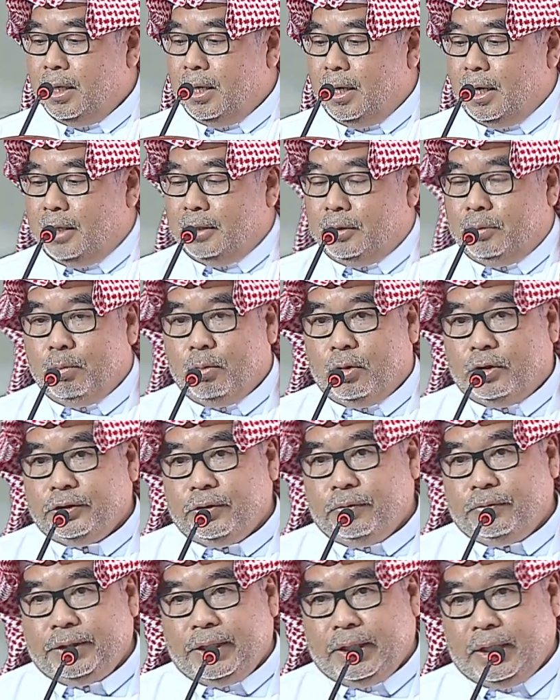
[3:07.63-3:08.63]
And most
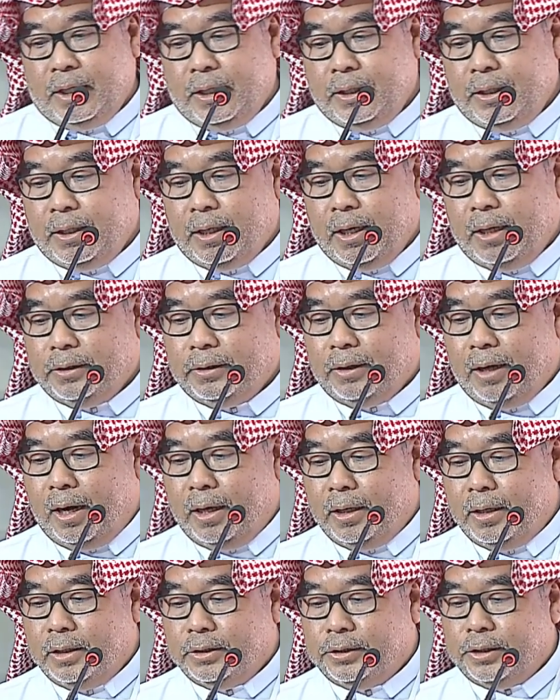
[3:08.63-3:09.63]
of the clinical
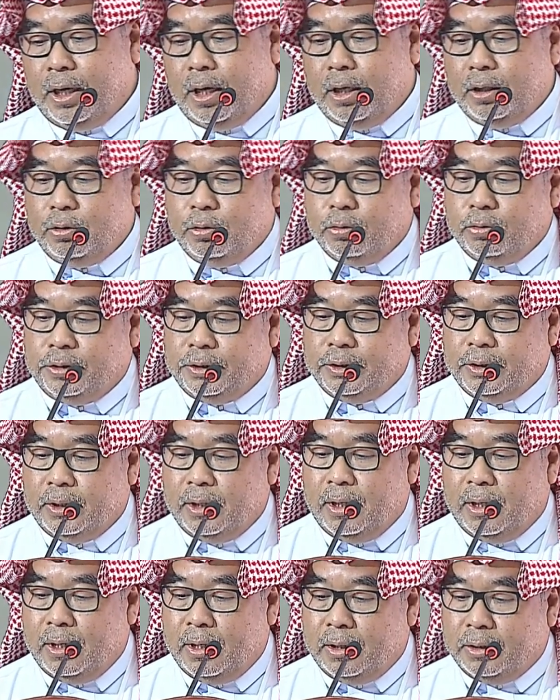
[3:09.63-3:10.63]
trials, they are using
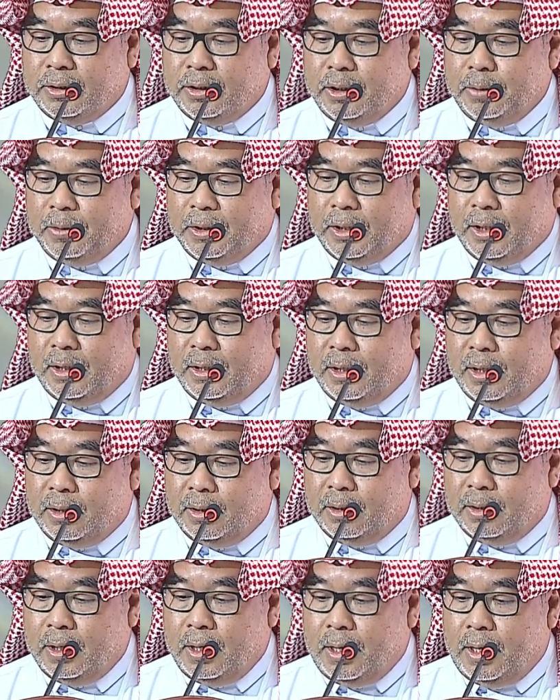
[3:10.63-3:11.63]

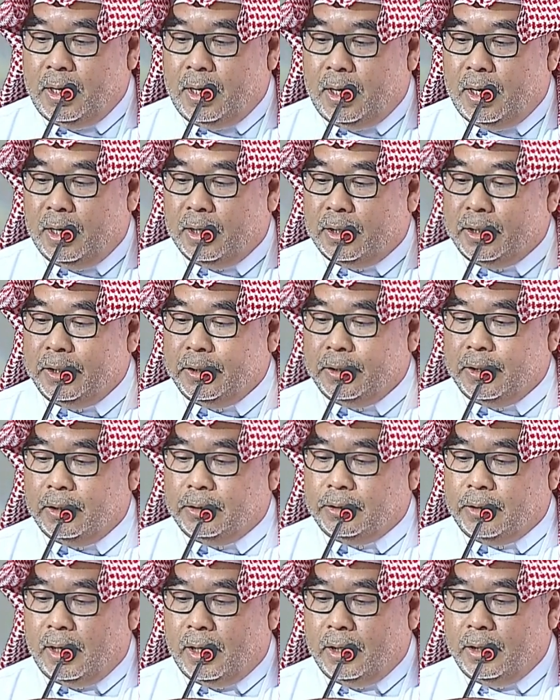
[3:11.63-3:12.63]
typical clinical
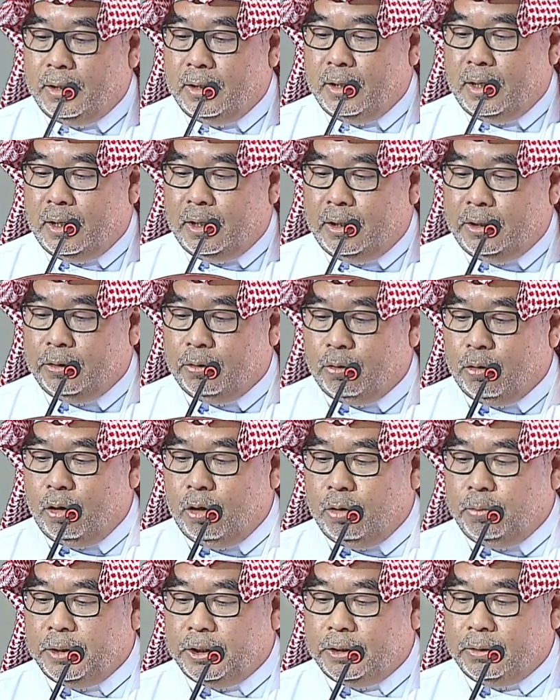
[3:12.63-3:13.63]
trial
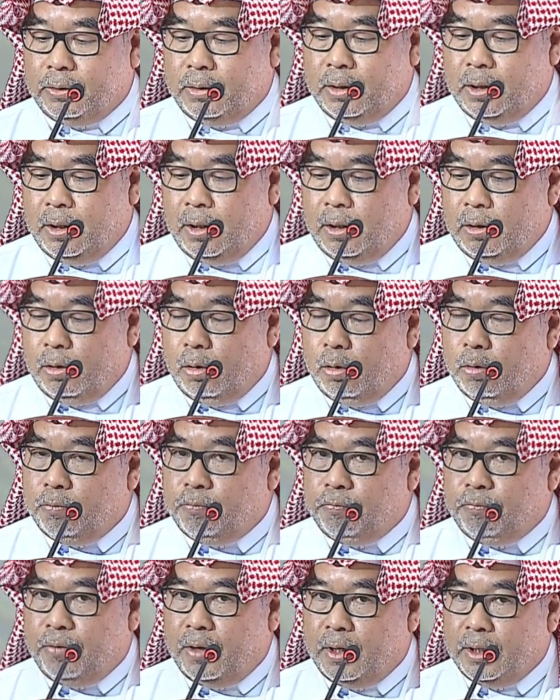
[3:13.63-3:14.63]
enrollment
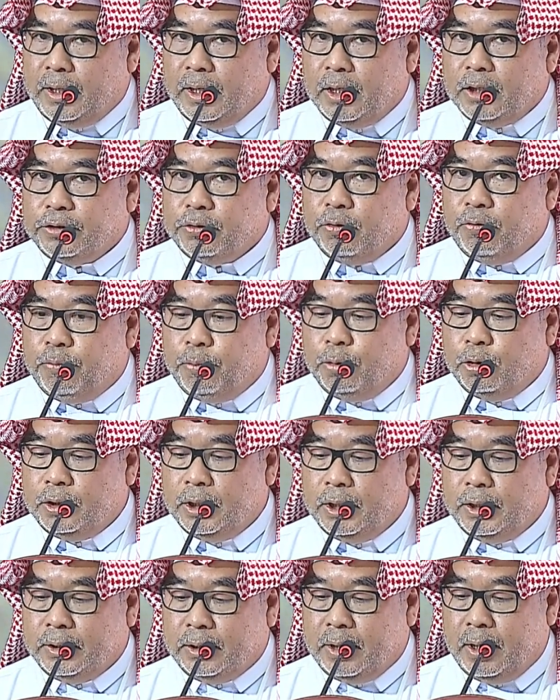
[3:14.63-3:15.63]
of case of
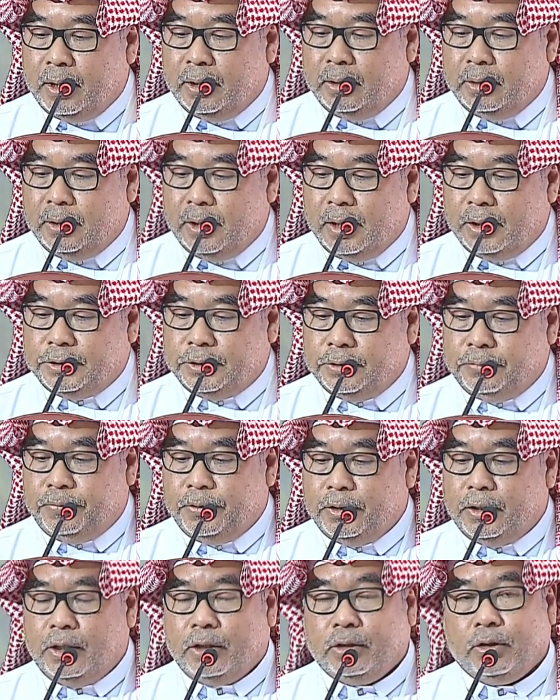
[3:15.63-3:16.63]
moderate and
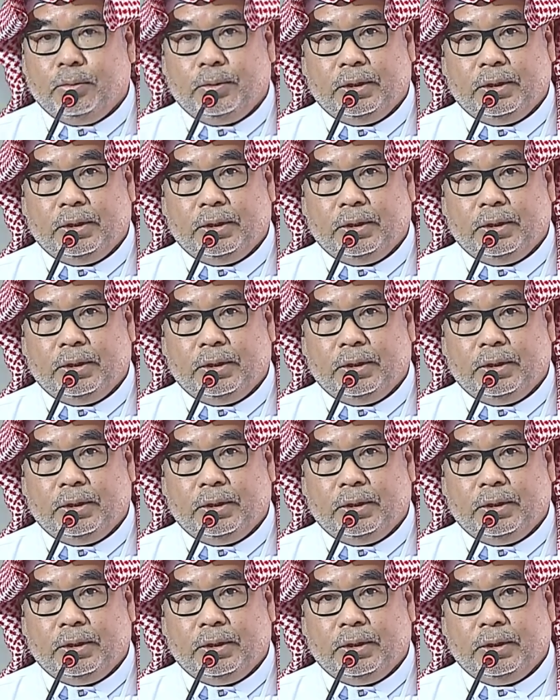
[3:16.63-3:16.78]
severe atopic